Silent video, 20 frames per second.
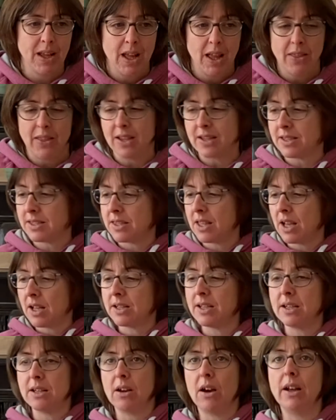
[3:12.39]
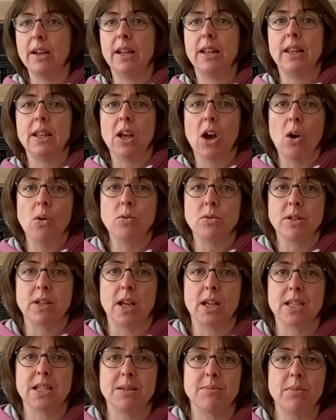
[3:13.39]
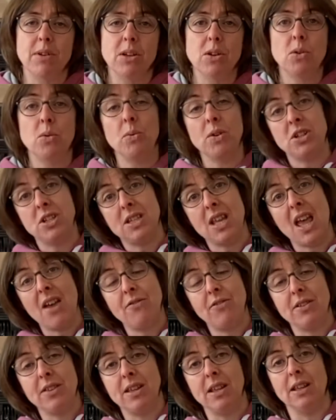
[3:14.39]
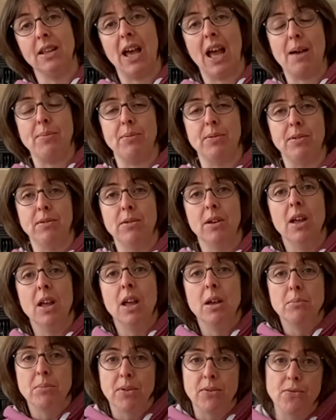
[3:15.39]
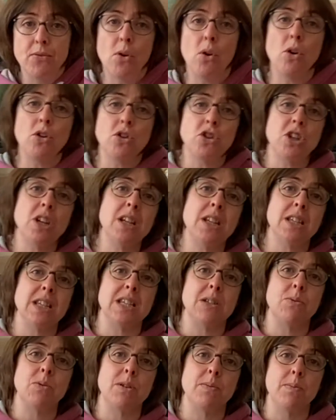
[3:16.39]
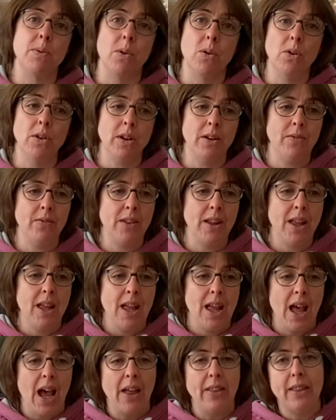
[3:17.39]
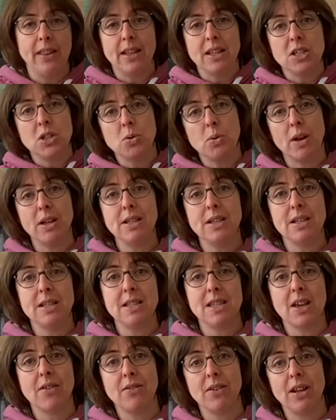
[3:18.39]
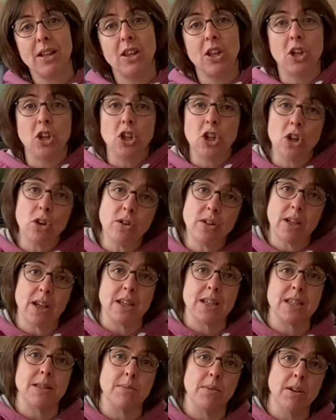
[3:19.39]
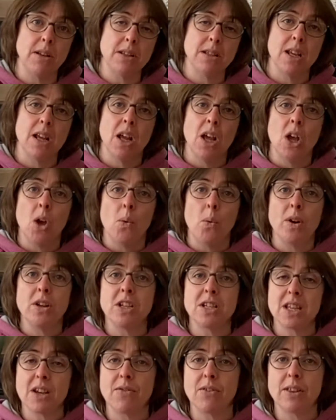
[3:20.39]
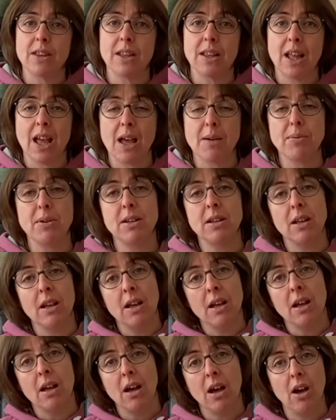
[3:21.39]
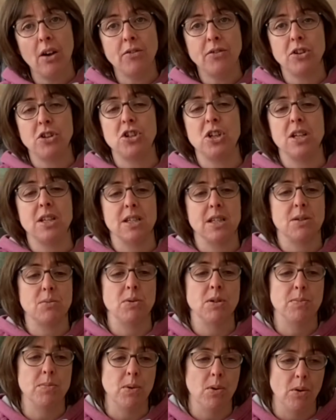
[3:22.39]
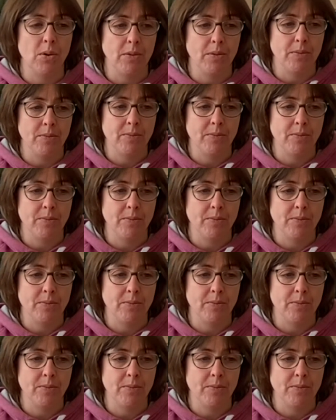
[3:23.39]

There's 39 in the Old Testament, which is everything that happened before Jesus was born. And then there's 27 in the New Testament, which is everything that happened after Jesus was born.